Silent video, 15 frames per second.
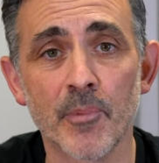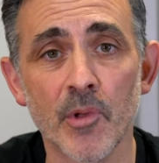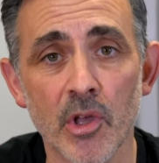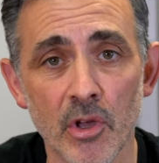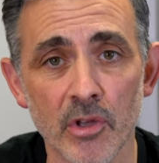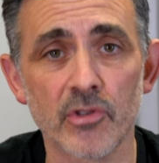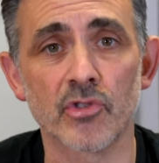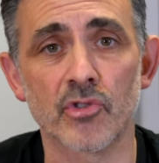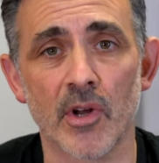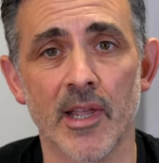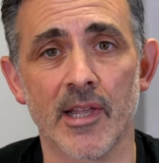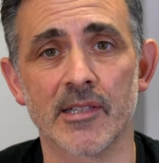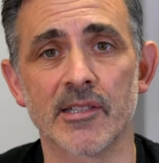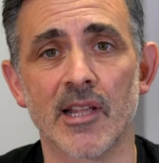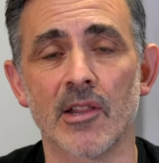good
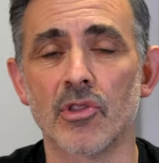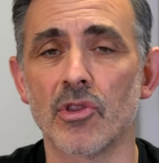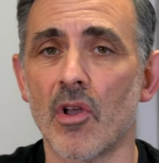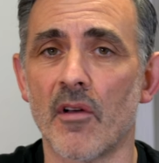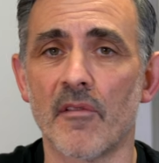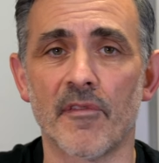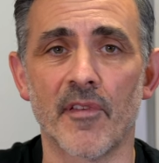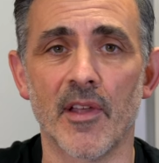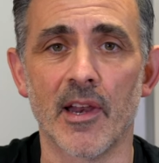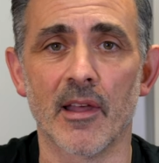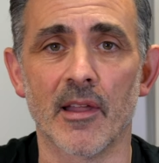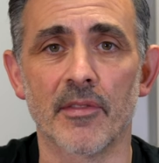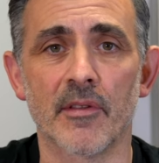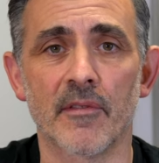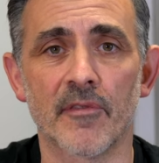tricks they're not
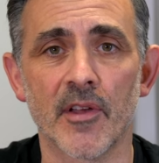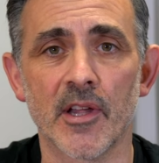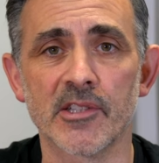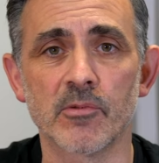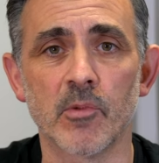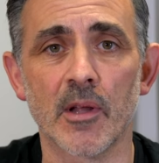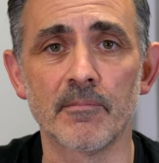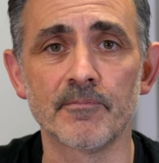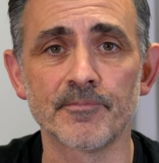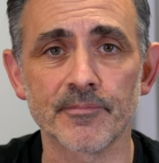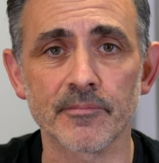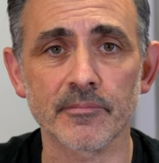filler the first one